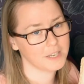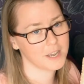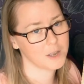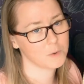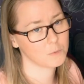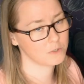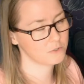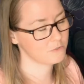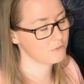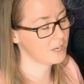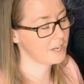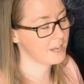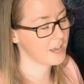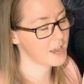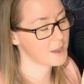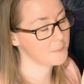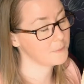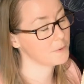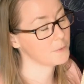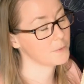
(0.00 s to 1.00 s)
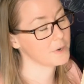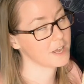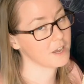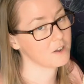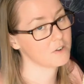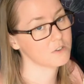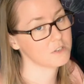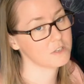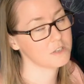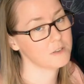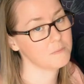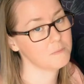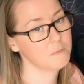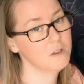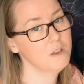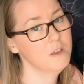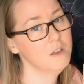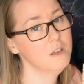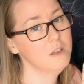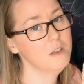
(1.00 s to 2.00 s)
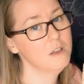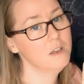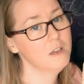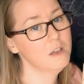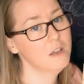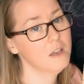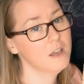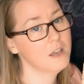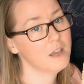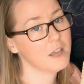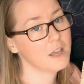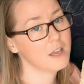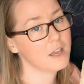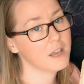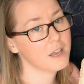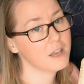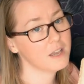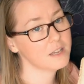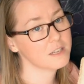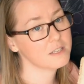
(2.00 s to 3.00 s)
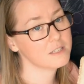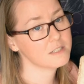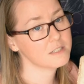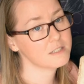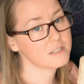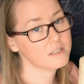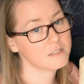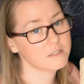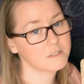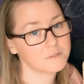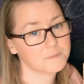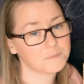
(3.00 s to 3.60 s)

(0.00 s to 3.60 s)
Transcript: I was really happy when I got him and